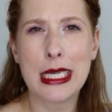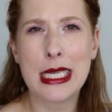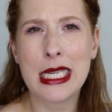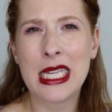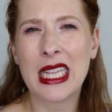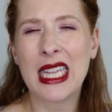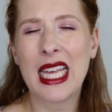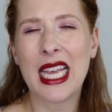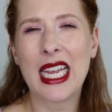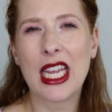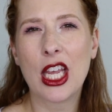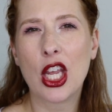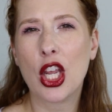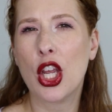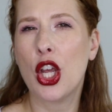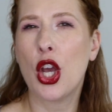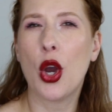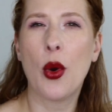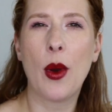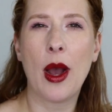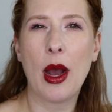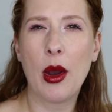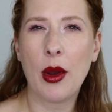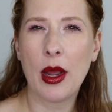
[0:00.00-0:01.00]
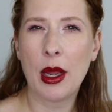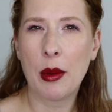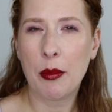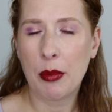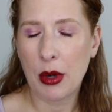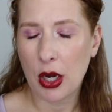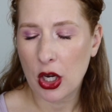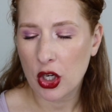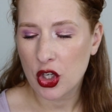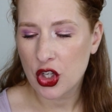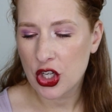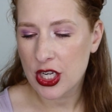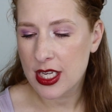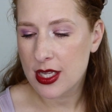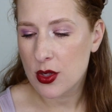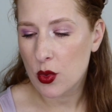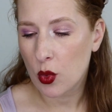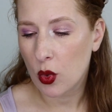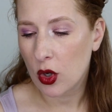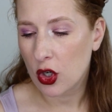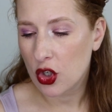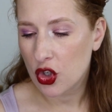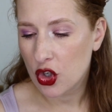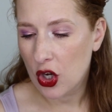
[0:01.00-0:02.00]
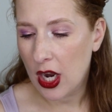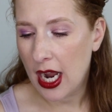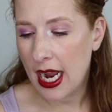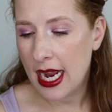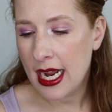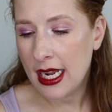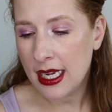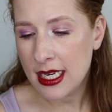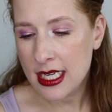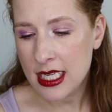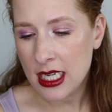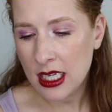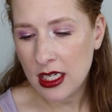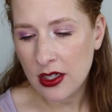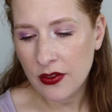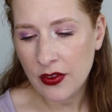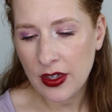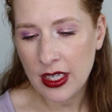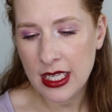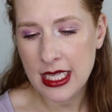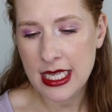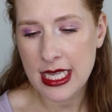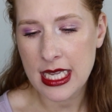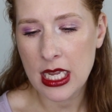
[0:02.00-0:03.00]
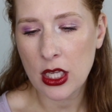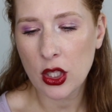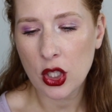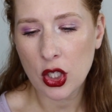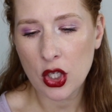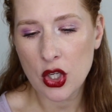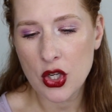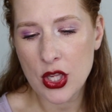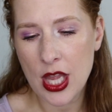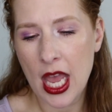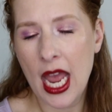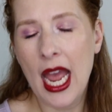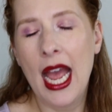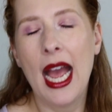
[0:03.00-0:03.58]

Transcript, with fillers: to like go out and purchase or try a ton of concealers.